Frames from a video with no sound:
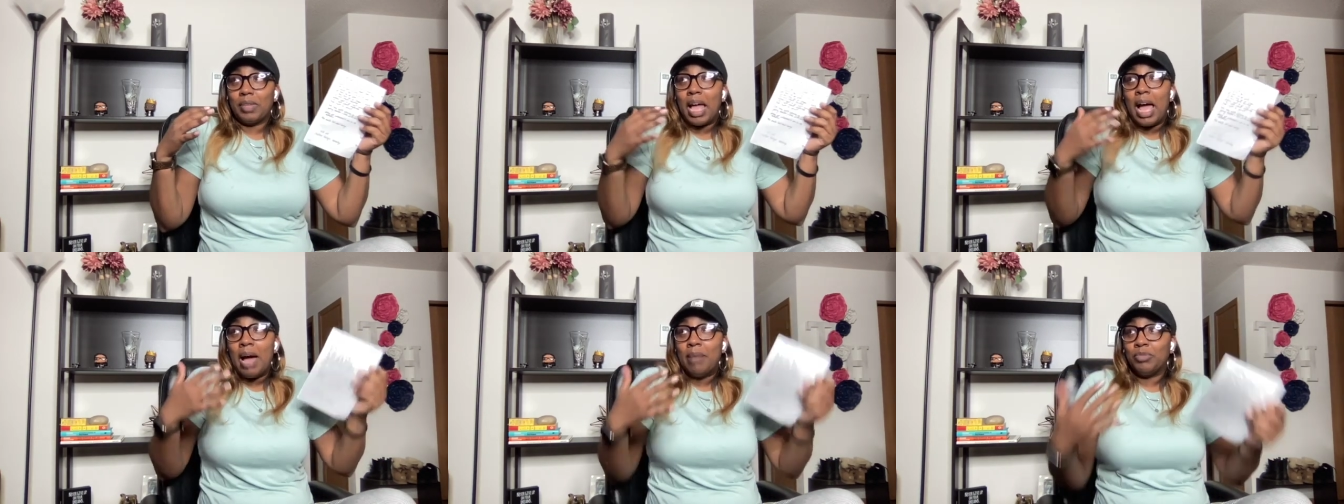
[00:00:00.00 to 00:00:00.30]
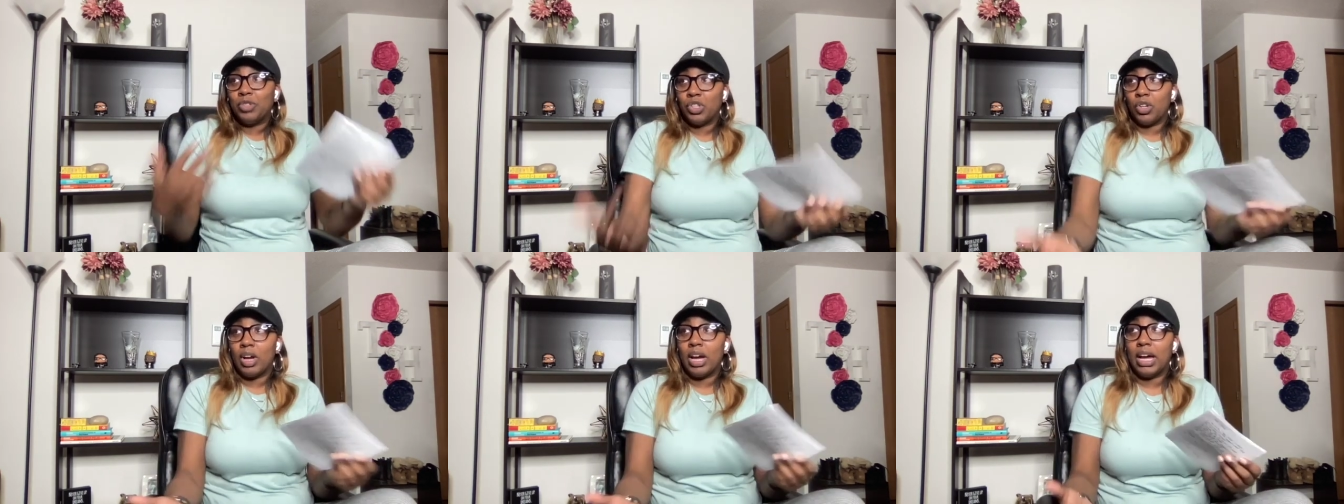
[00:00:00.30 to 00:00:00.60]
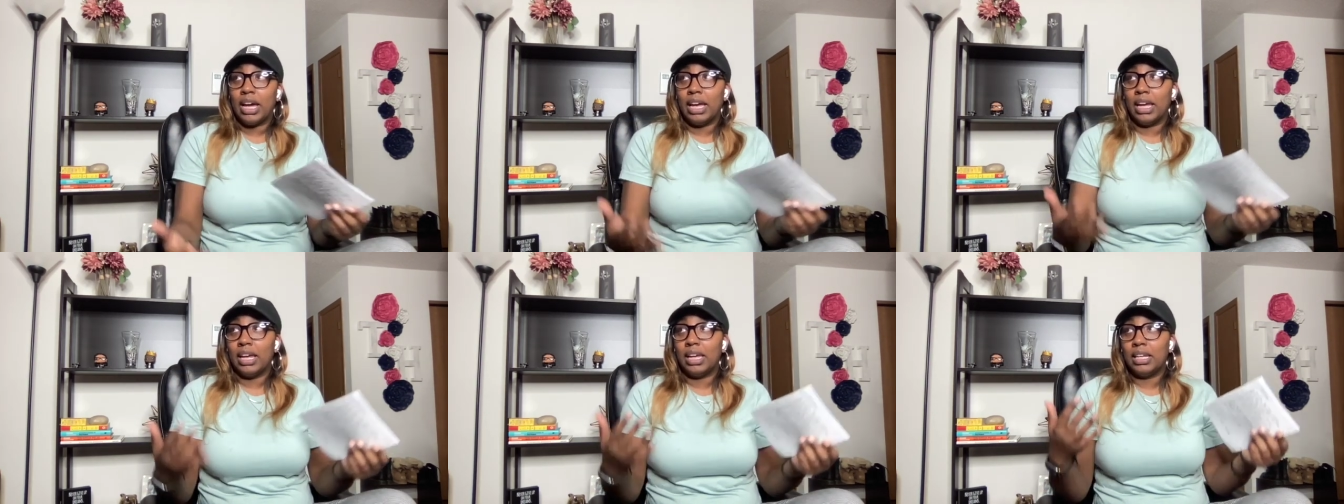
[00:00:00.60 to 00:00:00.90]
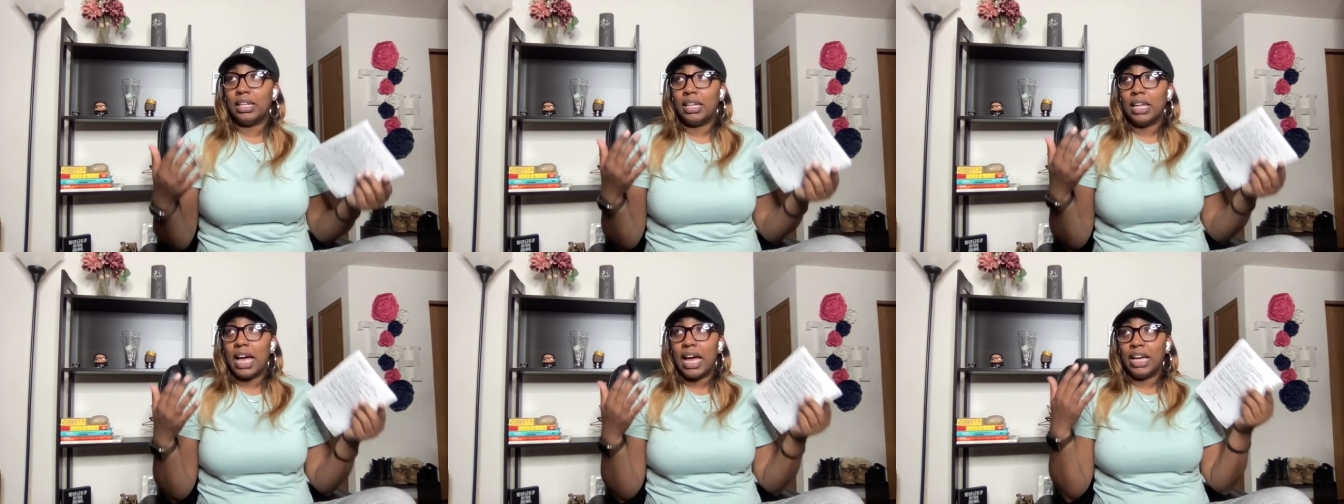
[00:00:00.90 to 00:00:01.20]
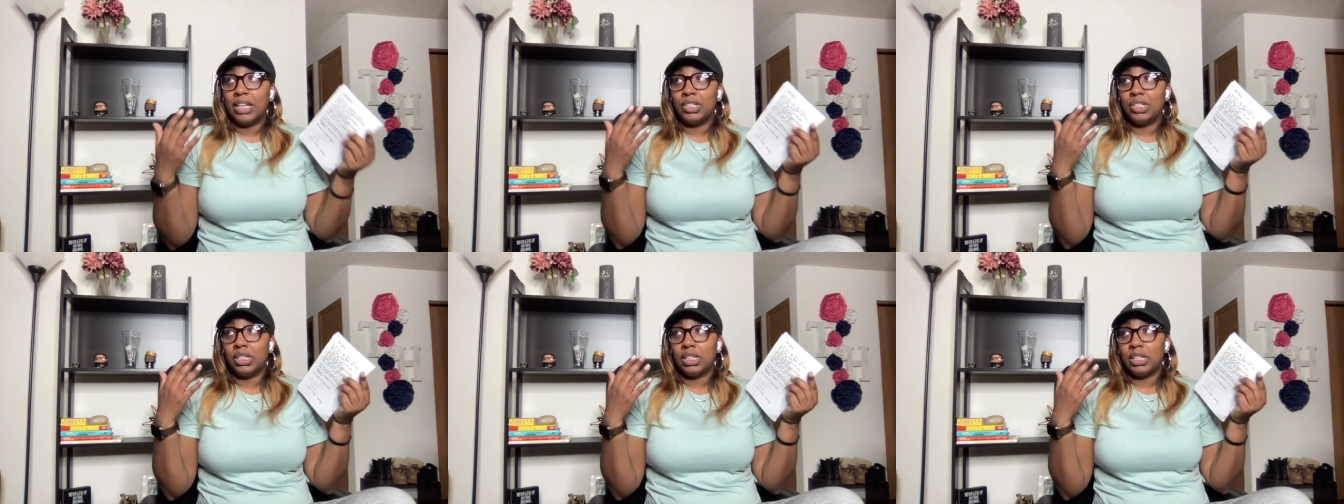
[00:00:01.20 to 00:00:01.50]
I'm trying.
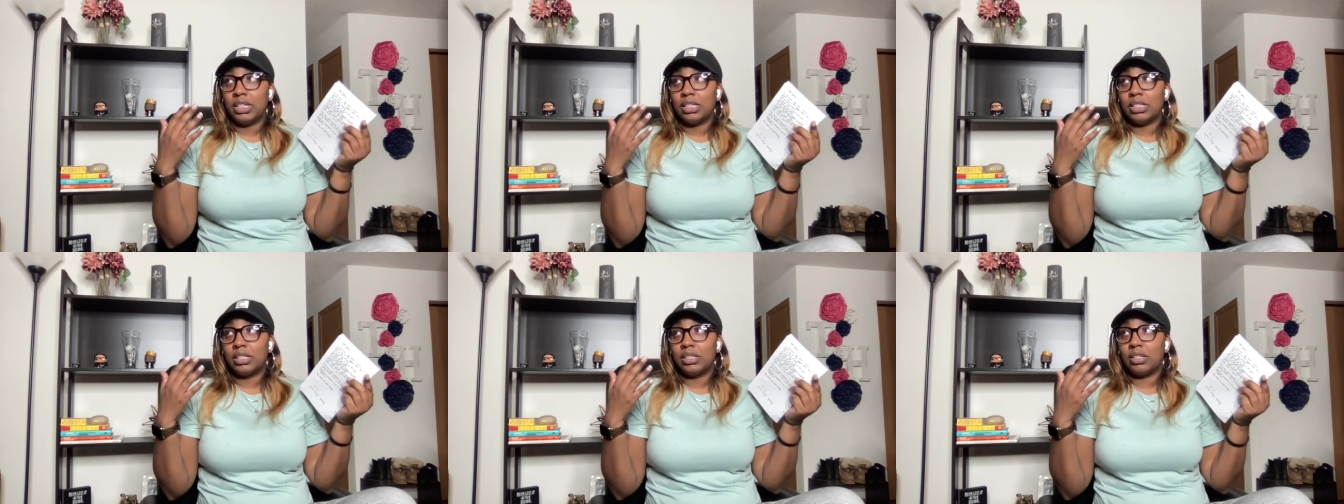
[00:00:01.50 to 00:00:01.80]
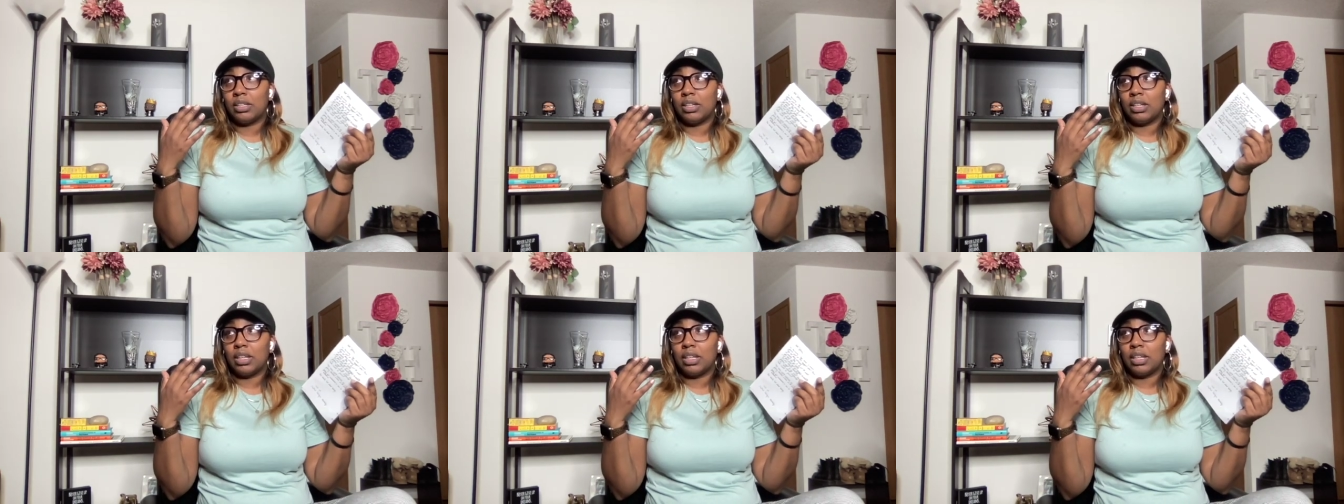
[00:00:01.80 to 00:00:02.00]
I just,